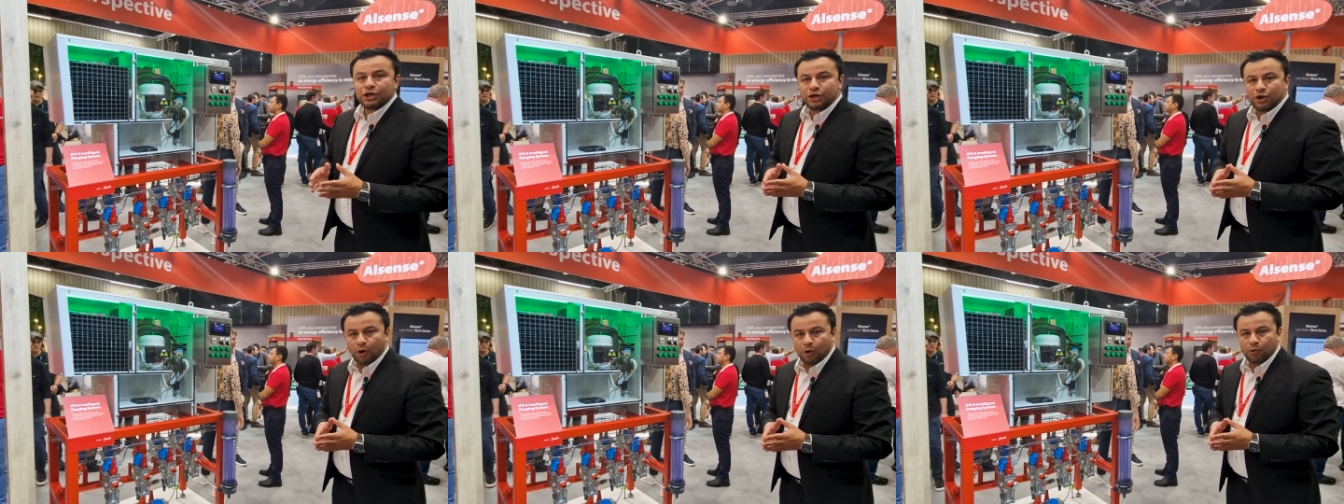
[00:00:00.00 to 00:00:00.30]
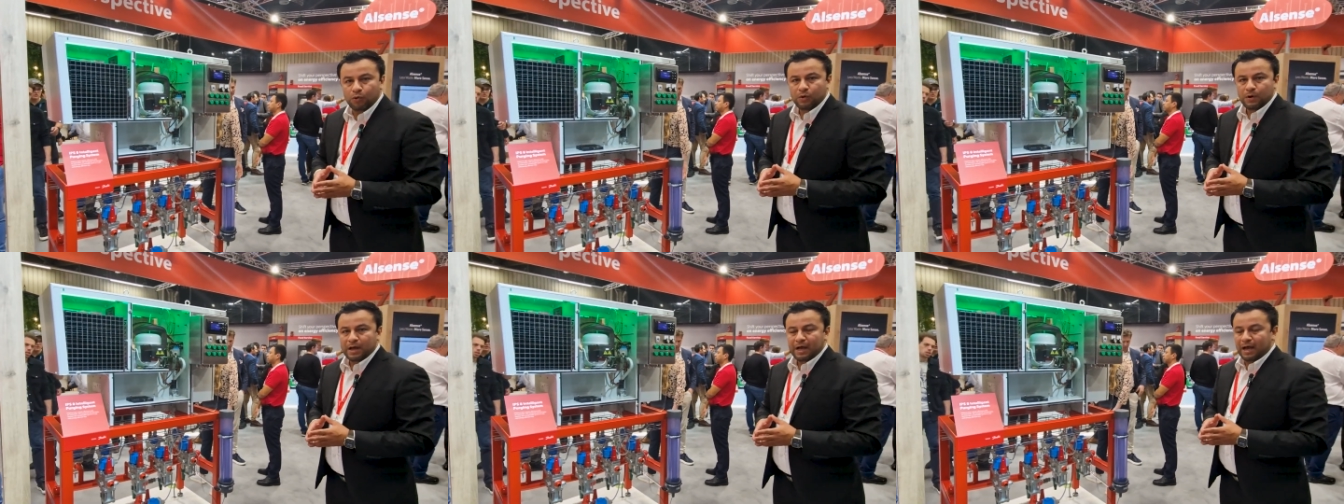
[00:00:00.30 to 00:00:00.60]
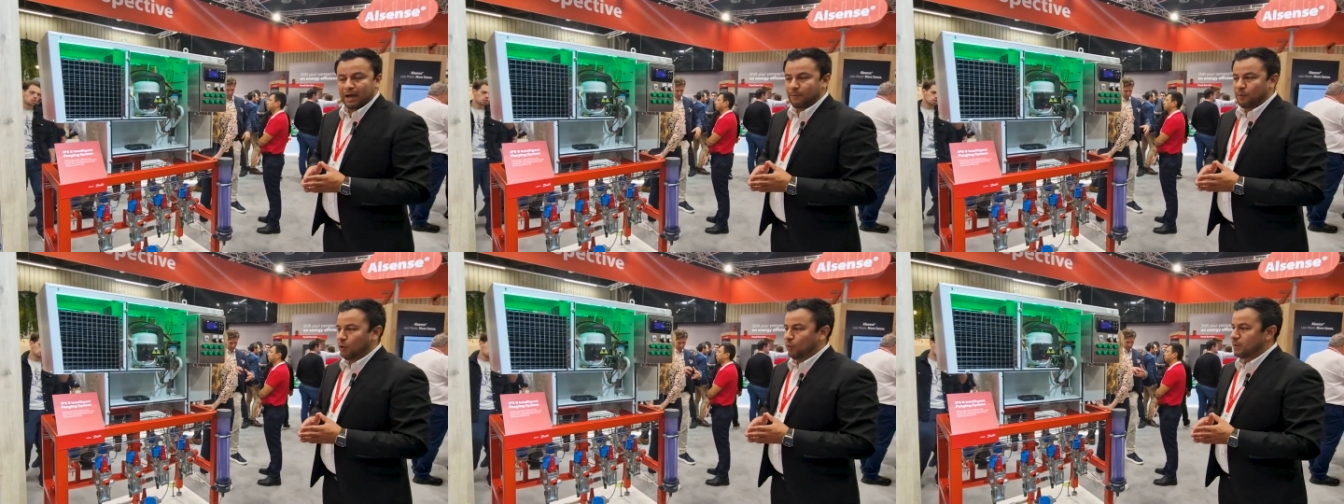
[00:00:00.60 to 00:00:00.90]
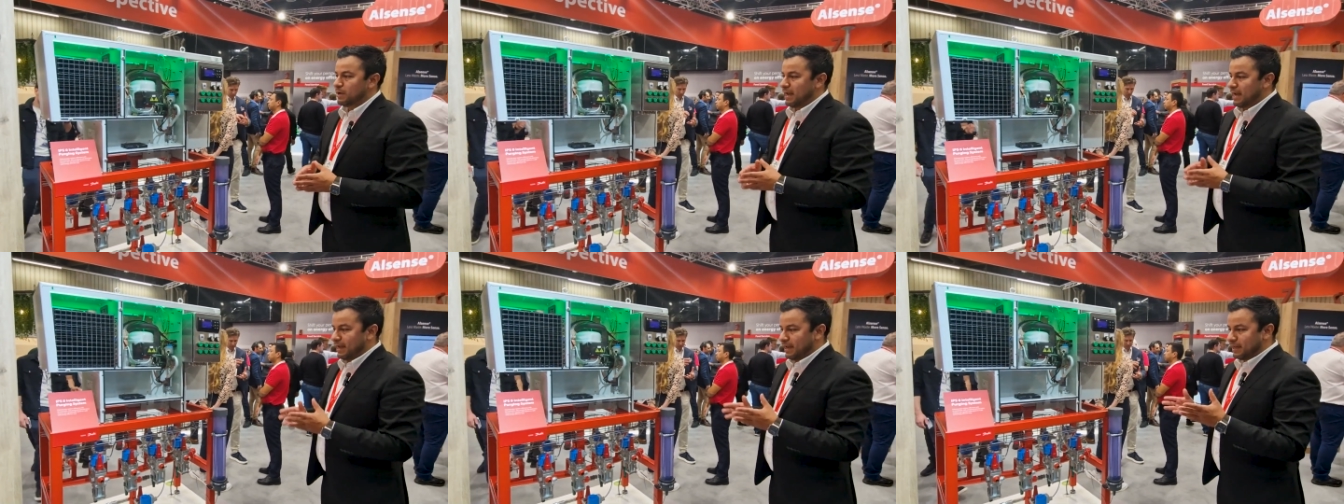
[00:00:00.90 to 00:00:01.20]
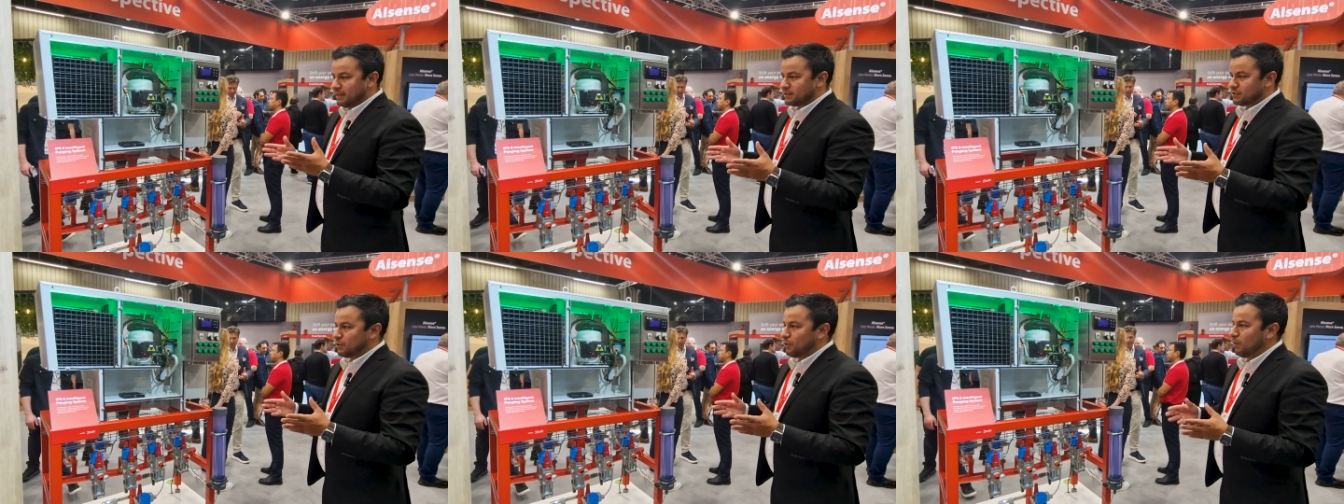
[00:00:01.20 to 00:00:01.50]
no
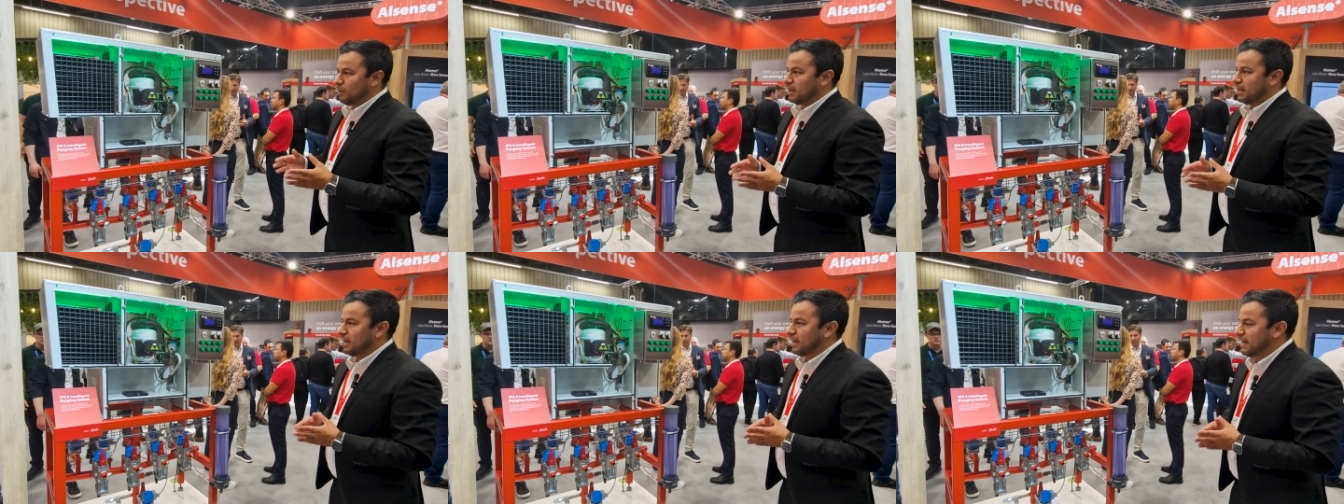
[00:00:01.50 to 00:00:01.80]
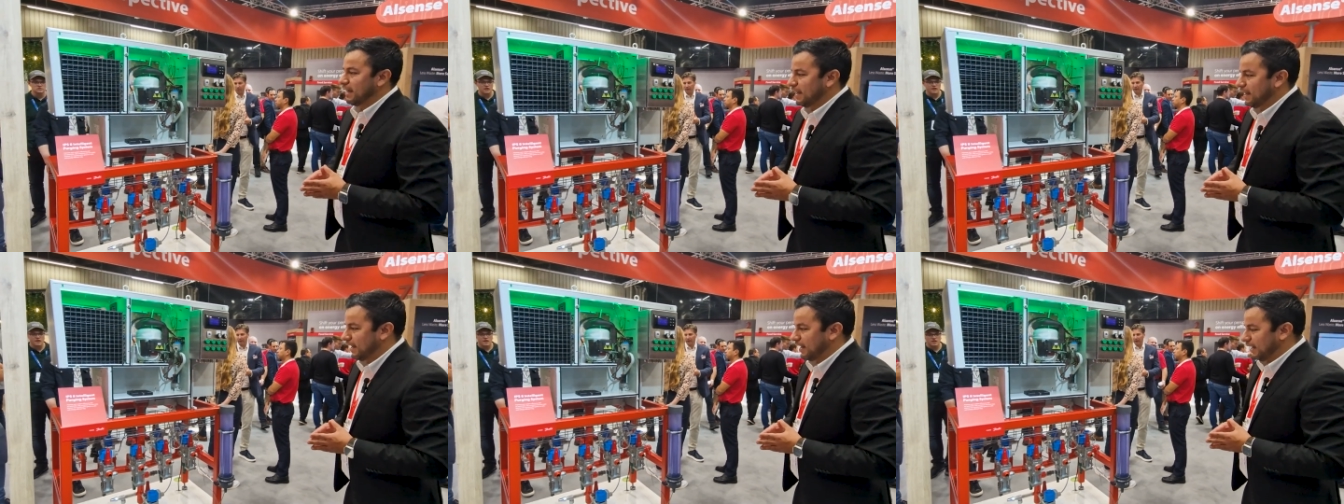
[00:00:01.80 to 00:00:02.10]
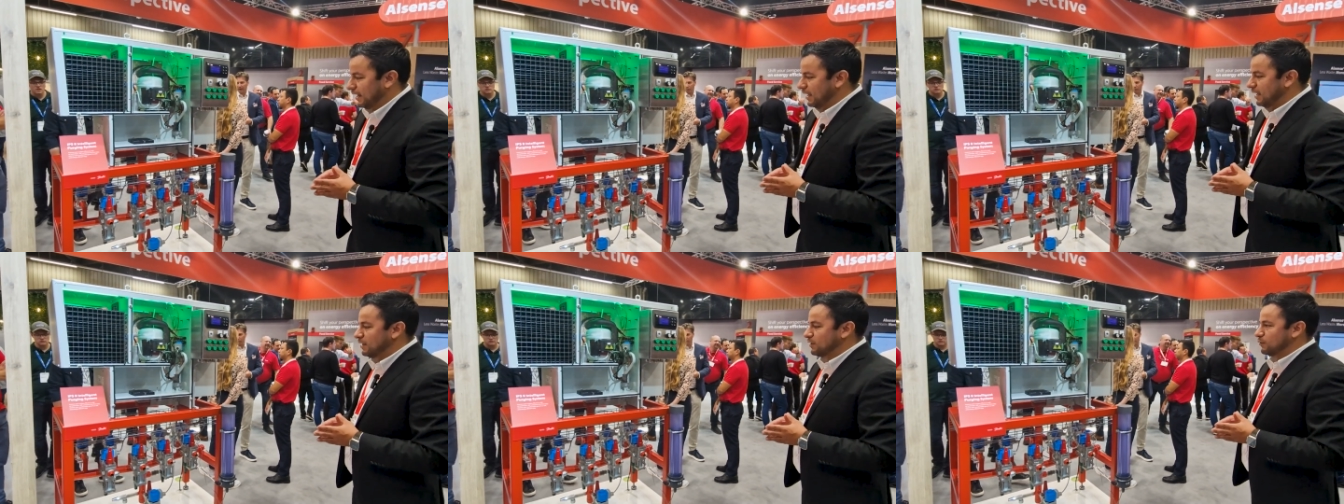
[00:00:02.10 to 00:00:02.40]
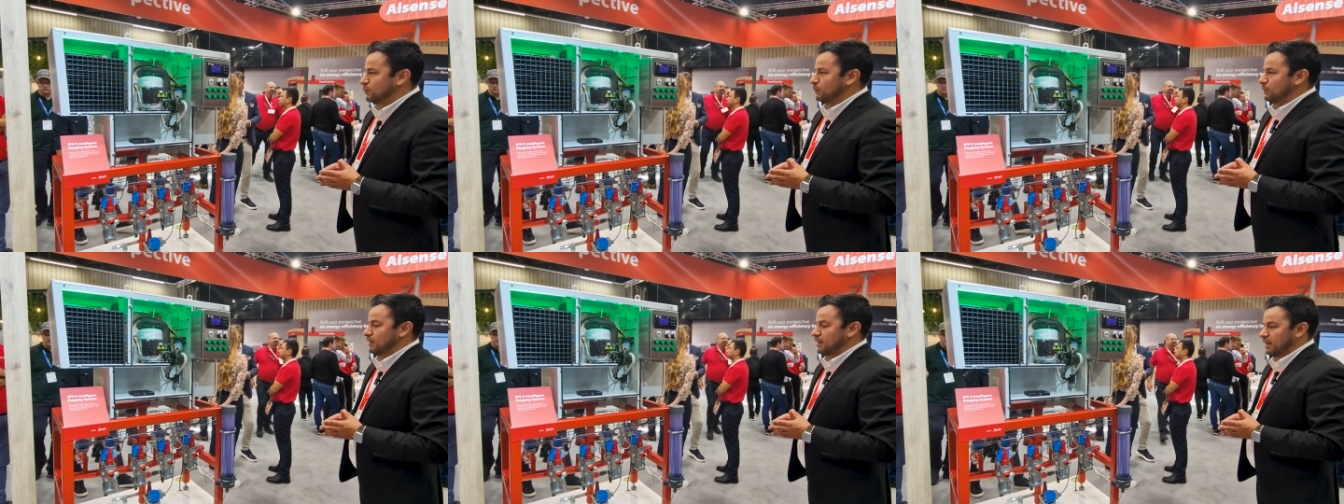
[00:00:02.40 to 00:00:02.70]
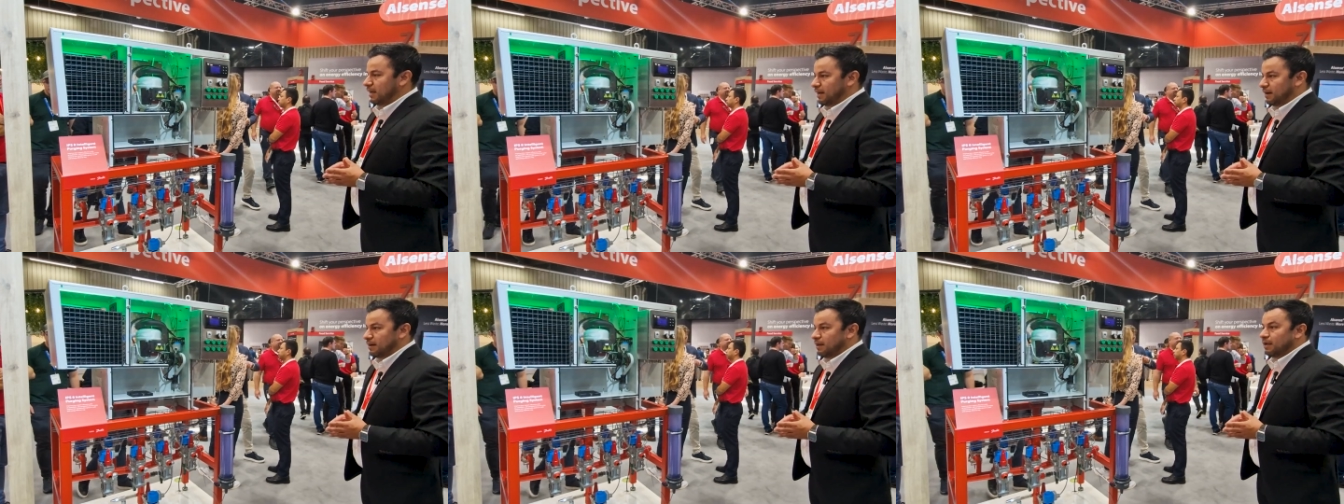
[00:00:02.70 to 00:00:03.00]
ammonia is going into
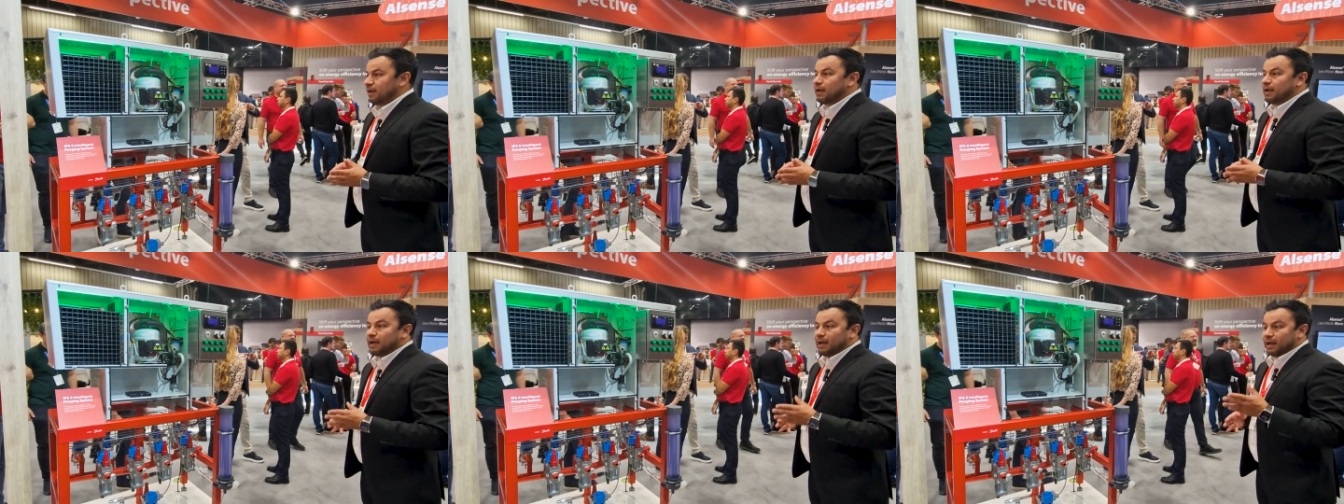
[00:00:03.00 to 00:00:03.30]
the air.